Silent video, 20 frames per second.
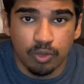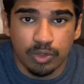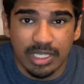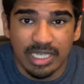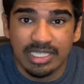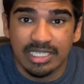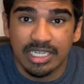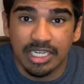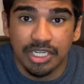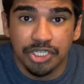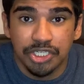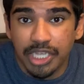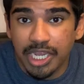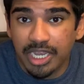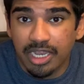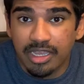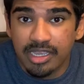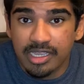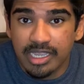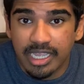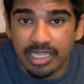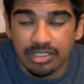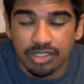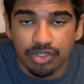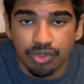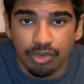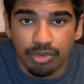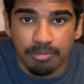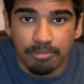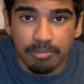as an agenda against
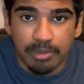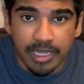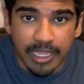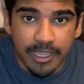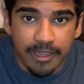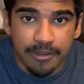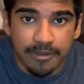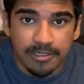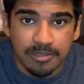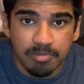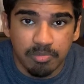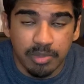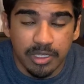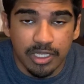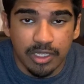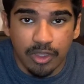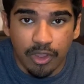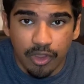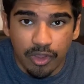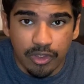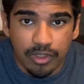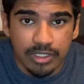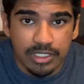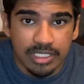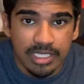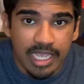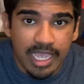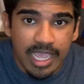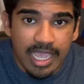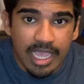certain players because